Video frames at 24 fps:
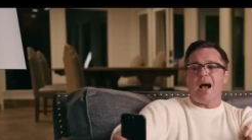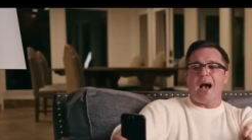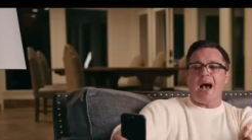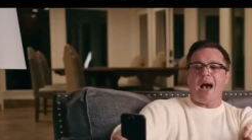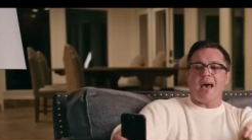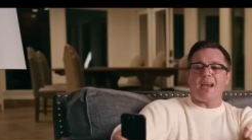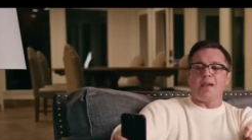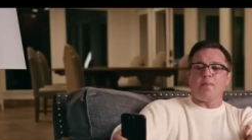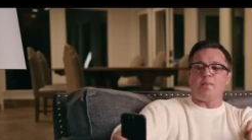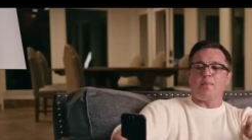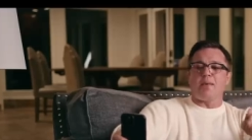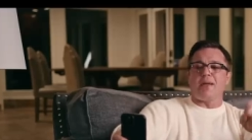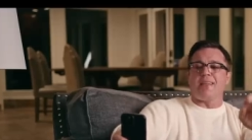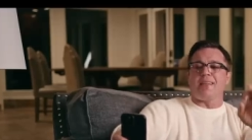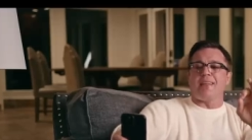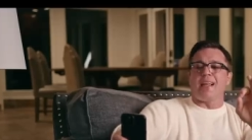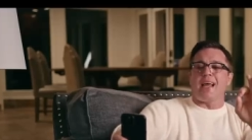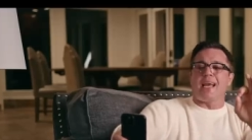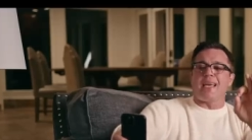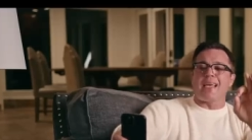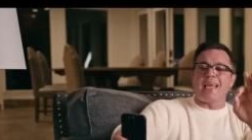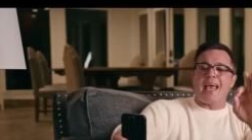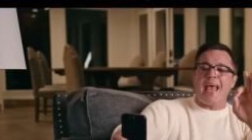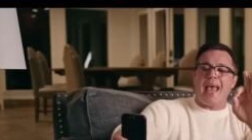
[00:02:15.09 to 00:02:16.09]
I'd have been
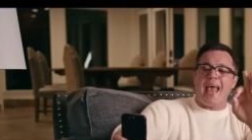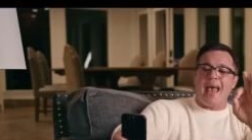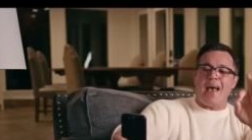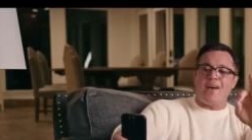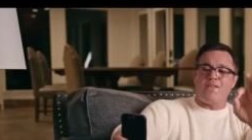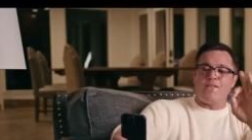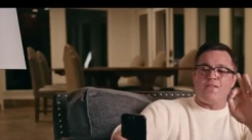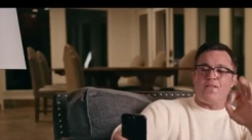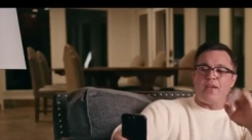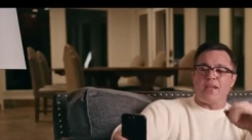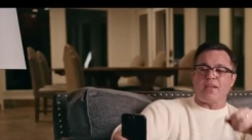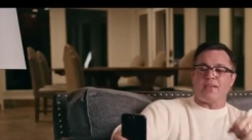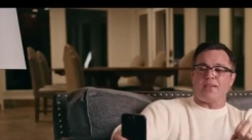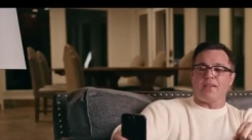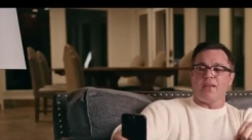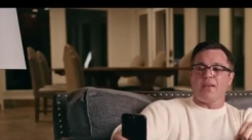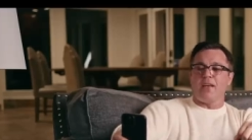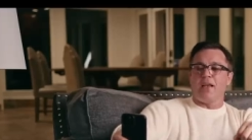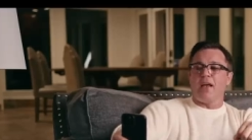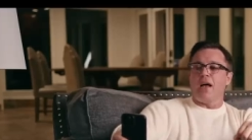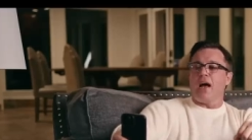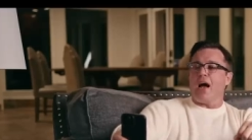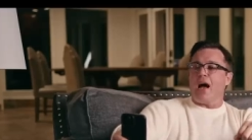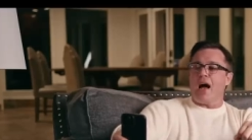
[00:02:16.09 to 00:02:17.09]
like, F it.
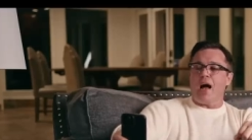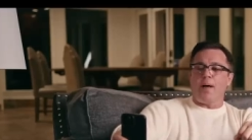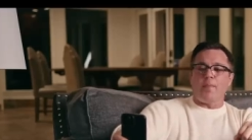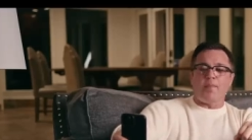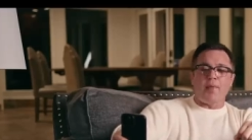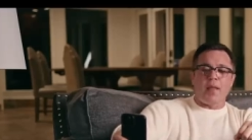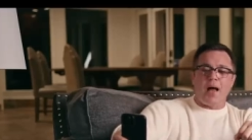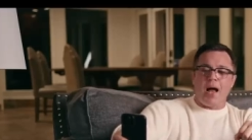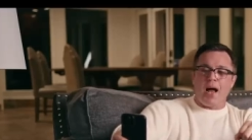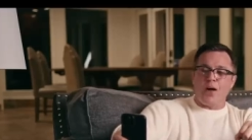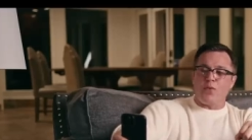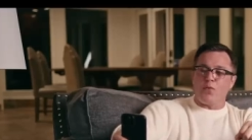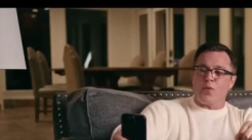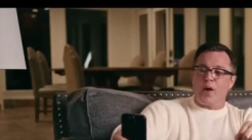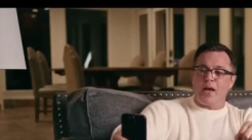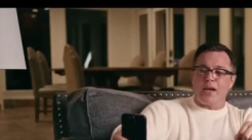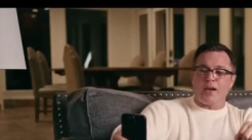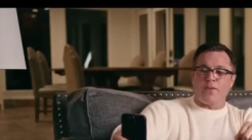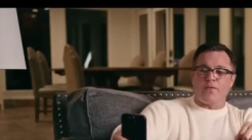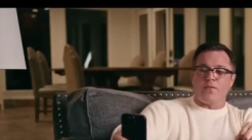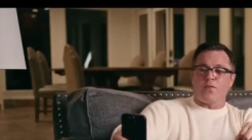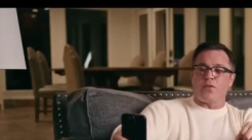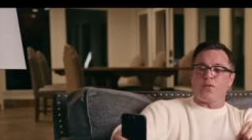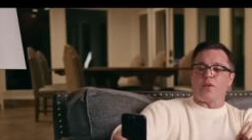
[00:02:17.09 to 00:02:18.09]
I'm not
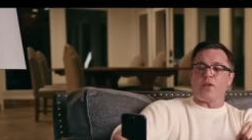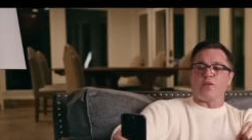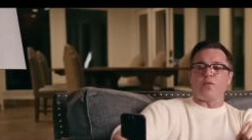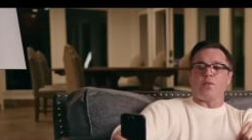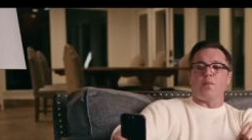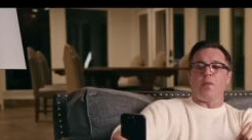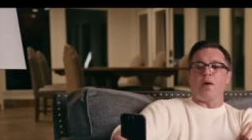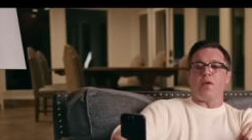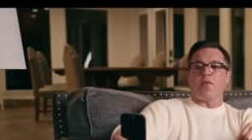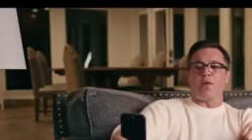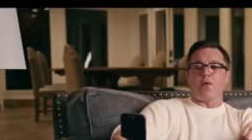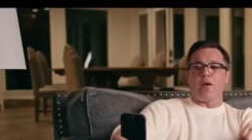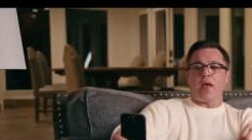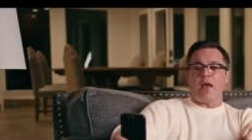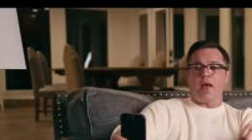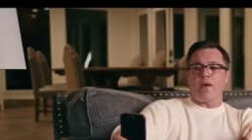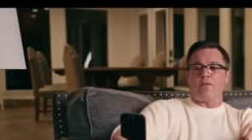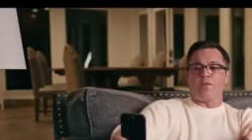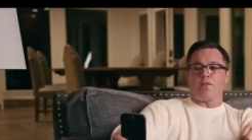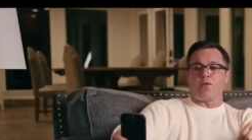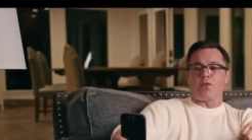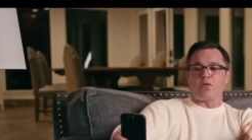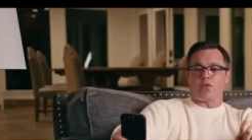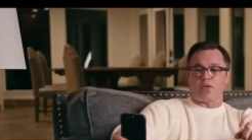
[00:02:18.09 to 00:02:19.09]
ready for these mother
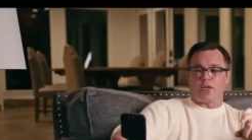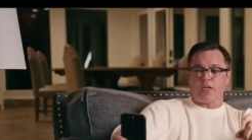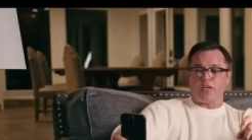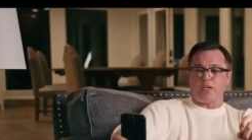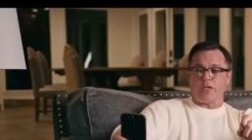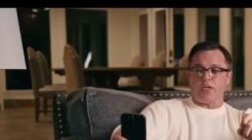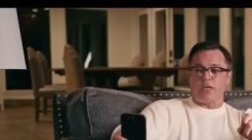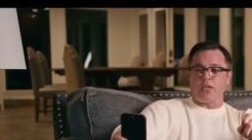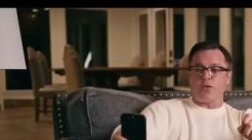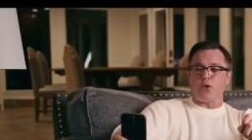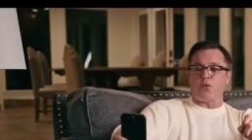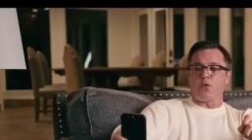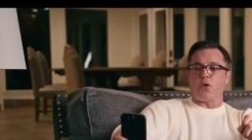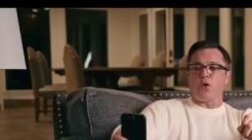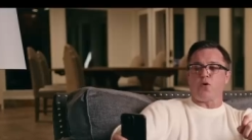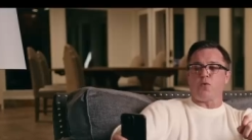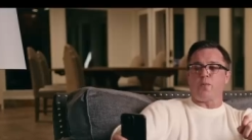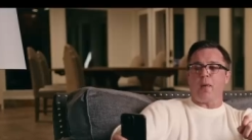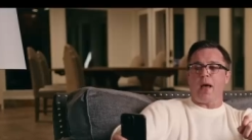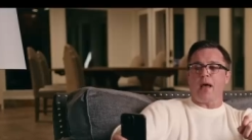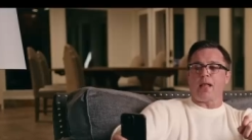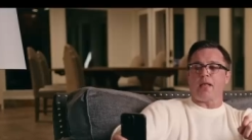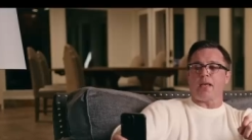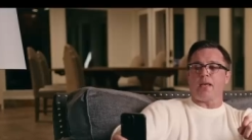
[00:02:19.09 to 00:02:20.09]
effers, continued
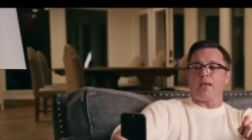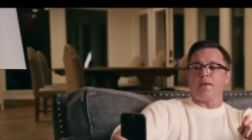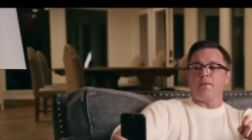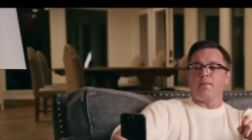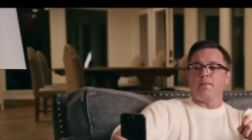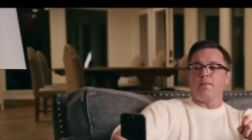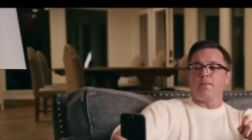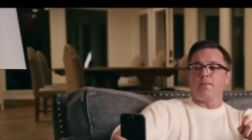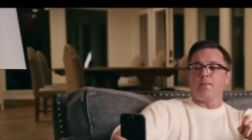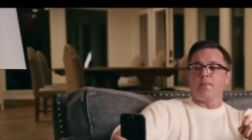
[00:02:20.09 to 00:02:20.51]
O'Malley.